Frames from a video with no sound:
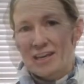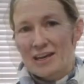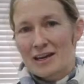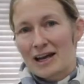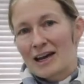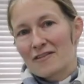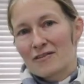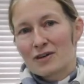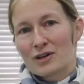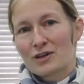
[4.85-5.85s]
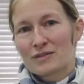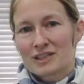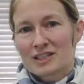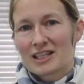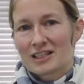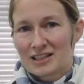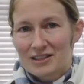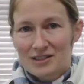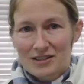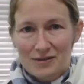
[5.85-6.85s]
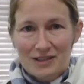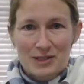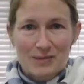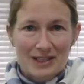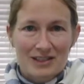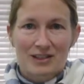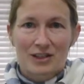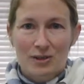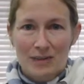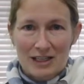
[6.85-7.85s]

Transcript: I have over 10 years of experience in global